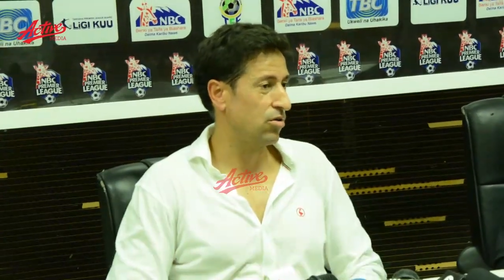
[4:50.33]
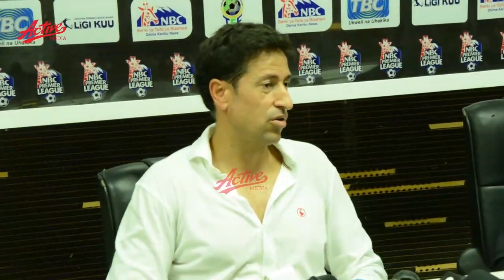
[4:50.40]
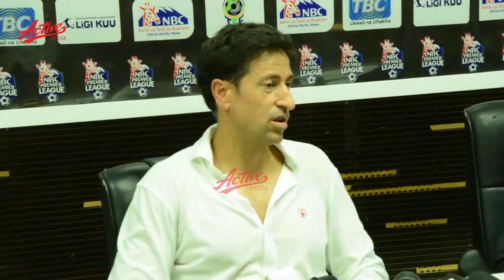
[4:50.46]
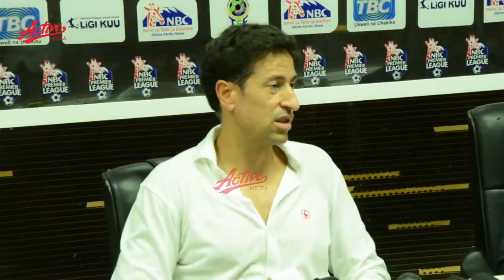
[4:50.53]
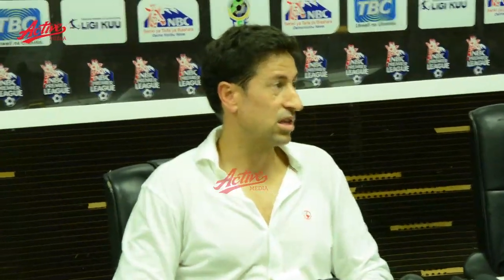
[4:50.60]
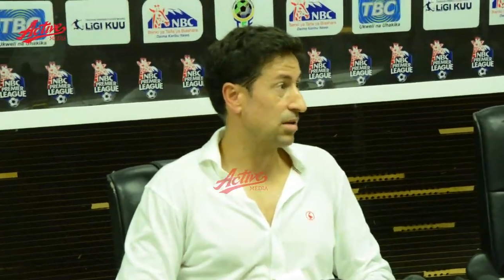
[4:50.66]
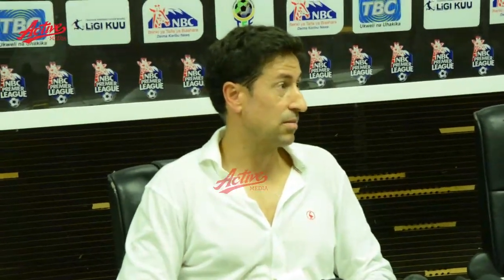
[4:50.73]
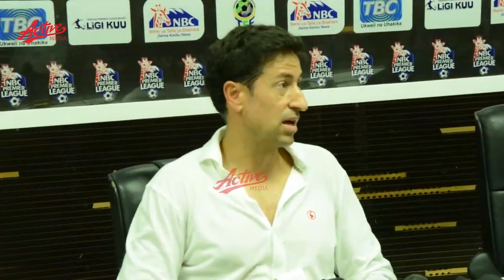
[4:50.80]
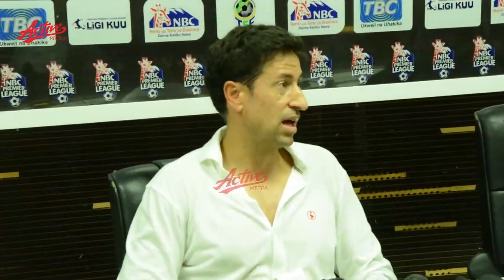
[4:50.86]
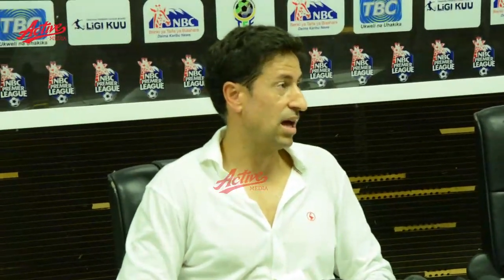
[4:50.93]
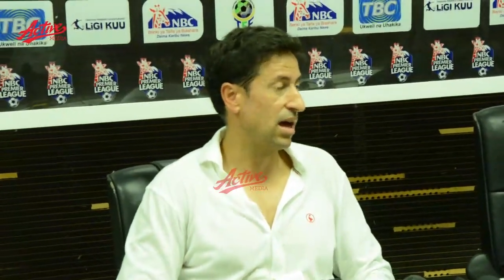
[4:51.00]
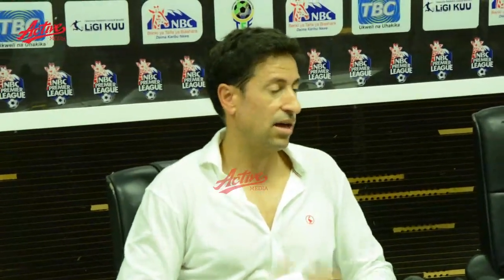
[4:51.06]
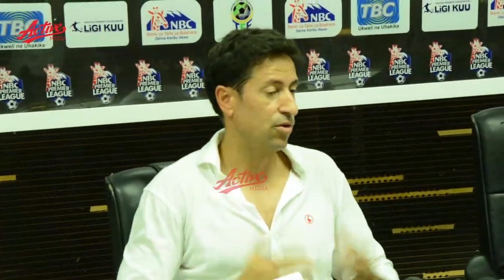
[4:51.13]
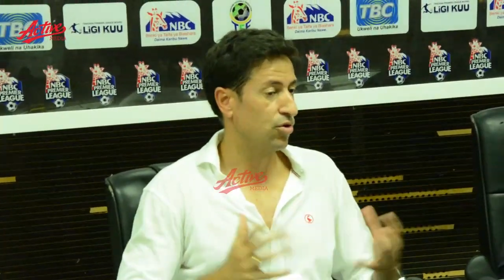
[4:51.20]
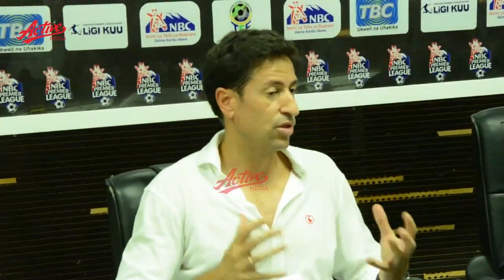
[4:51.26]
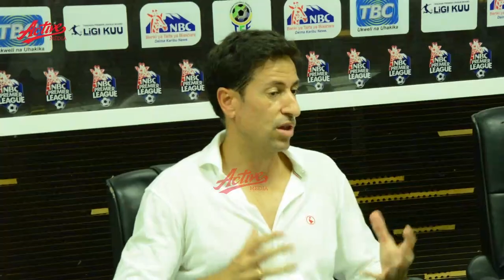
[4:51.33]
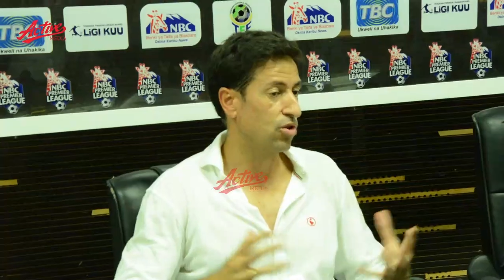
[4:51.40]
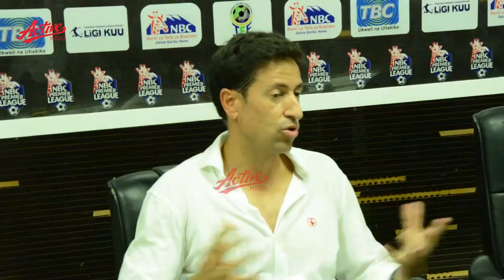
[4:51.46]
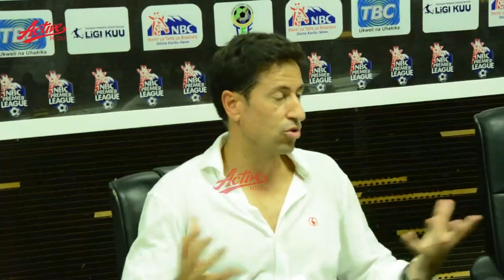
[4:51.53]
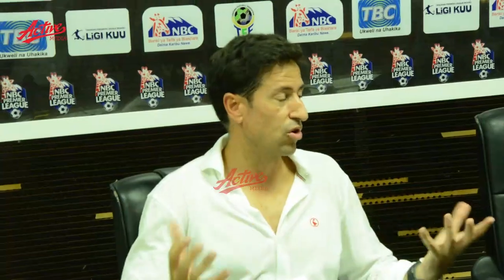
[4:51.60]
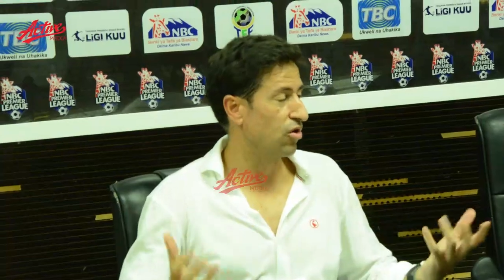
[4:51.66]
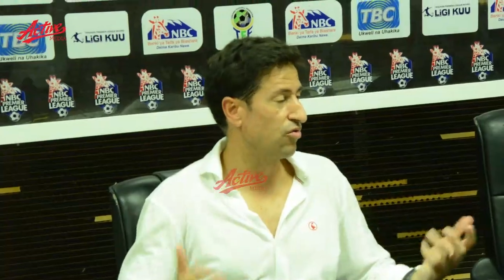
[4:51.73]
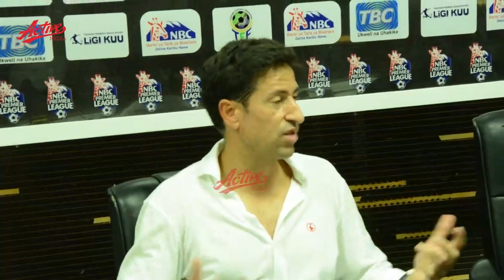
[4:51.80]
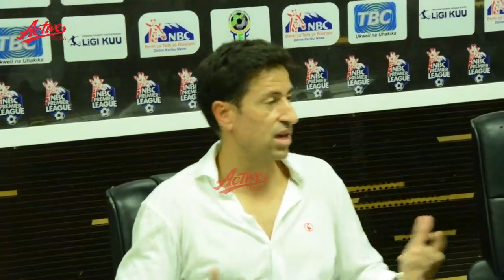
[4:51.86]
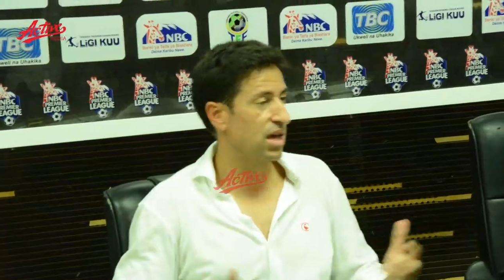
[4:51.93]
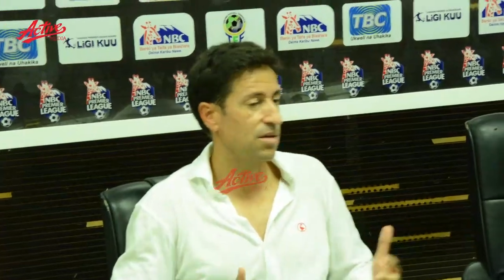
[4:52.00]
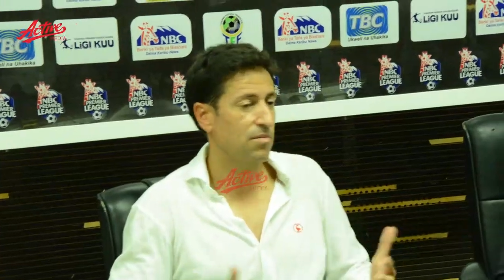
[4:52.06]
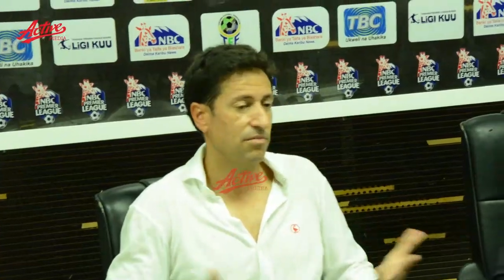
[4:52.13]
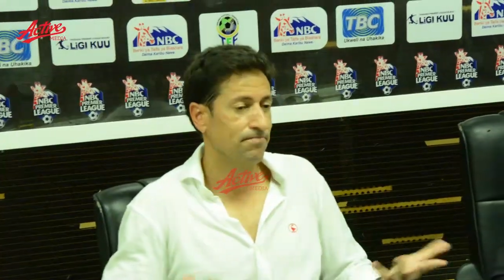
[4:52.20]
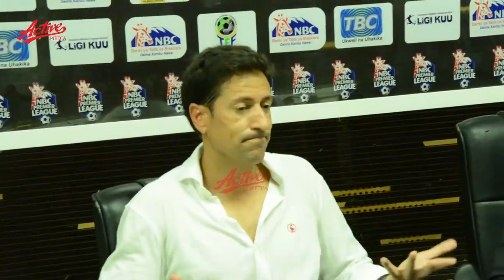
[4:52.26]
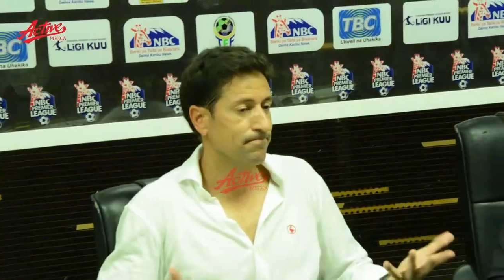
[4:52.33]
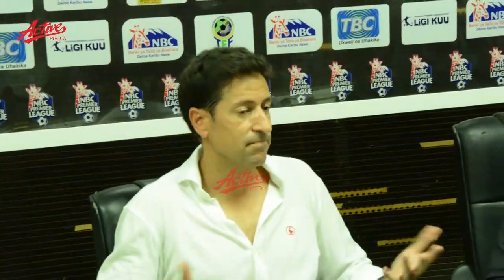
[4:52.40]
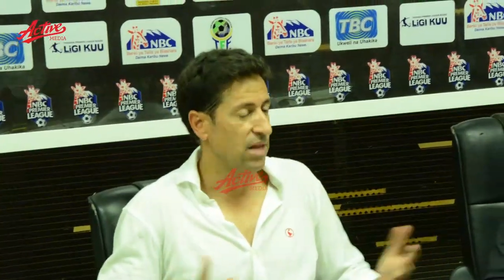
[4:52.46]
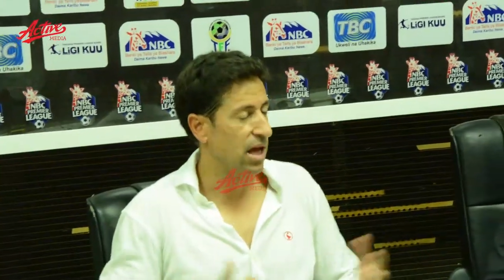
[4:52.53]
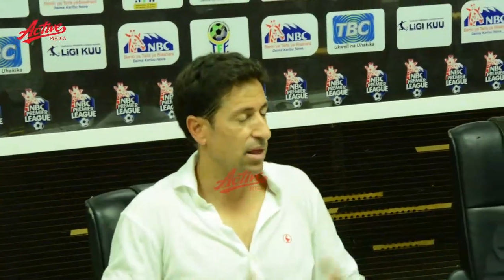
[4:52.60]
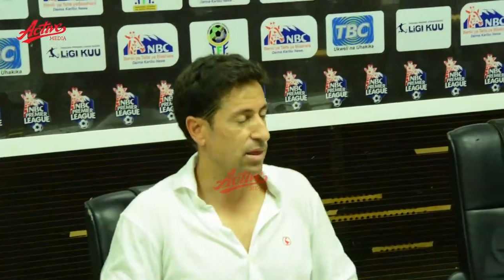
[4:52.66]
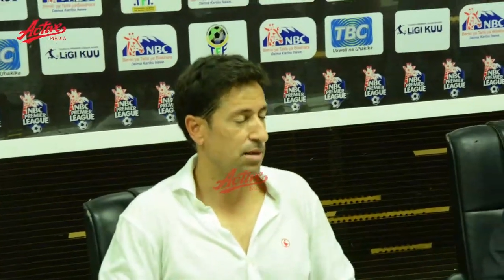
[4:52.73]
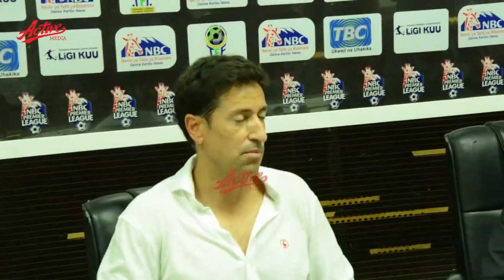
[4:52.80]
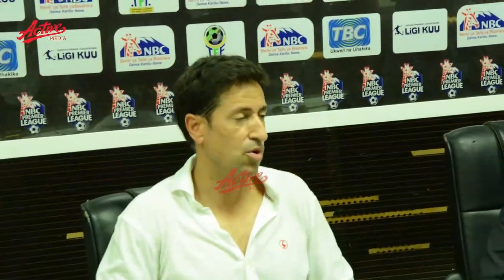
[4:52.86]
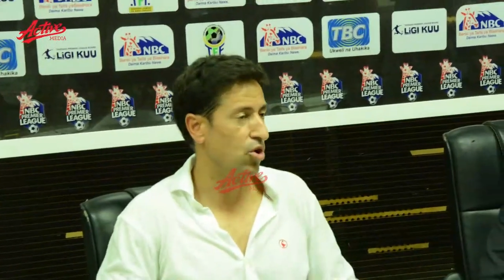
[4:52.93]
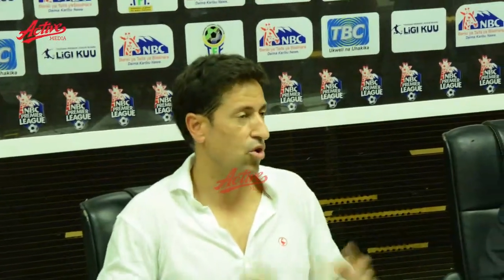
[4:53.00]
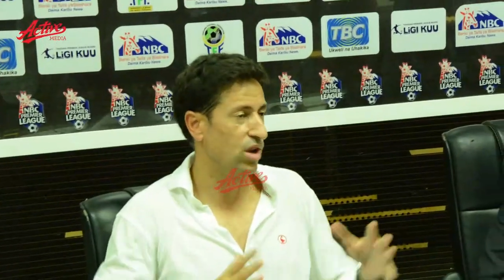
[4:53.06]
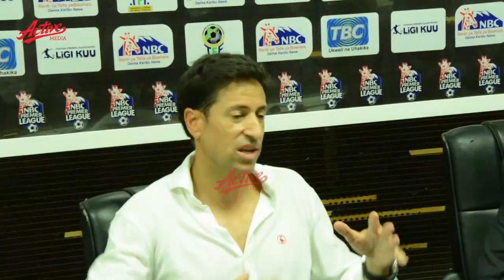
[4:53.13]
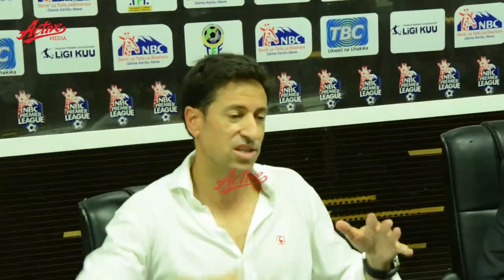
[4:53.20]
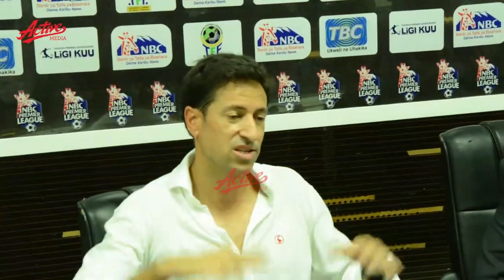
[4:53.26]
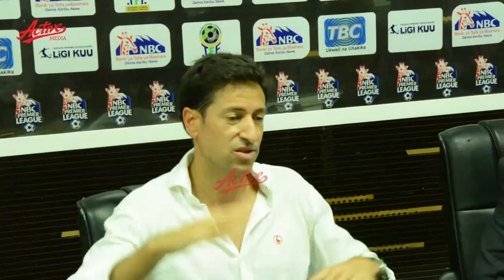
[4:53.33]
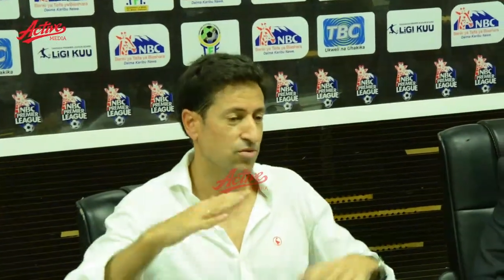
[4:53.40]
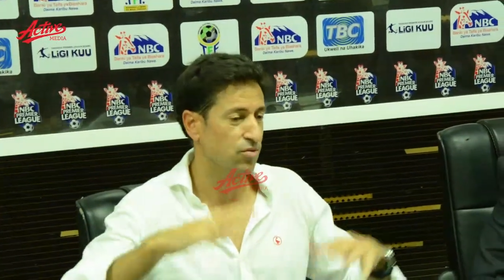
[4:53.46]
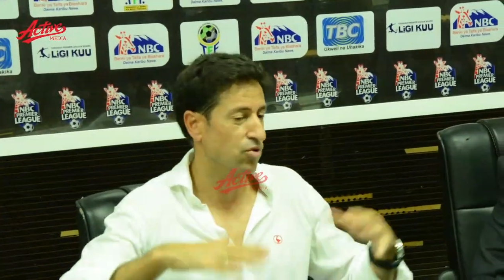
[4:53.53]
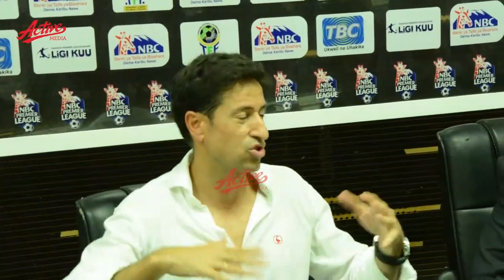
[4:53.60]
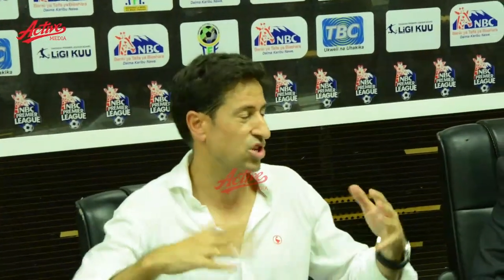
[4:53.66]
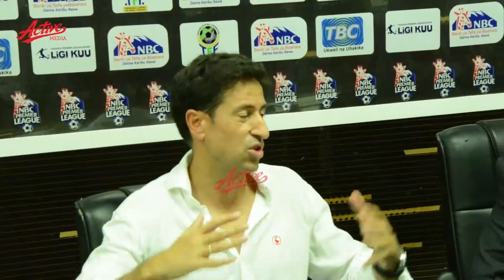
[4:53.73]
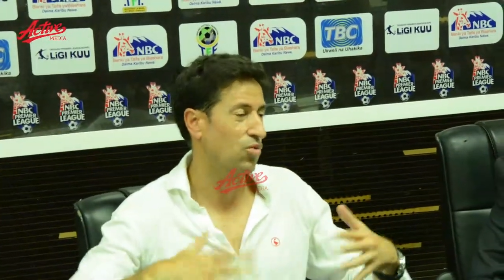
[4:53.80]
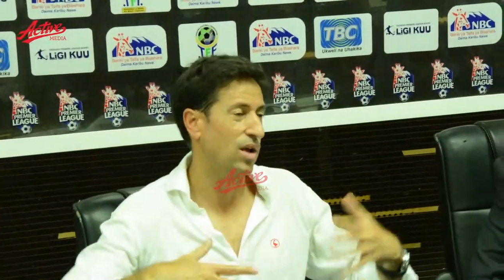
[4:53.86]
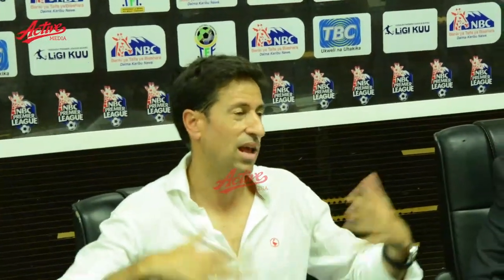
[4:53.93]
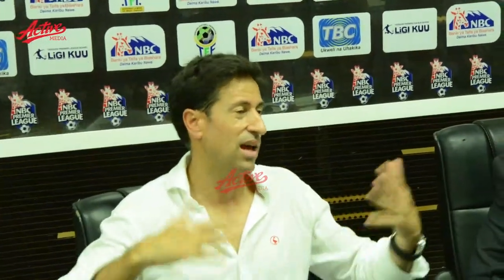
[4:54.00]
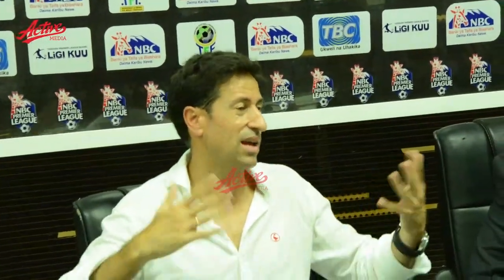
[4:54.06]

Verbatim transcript: another team had or the control of the game, I think more or less was equal.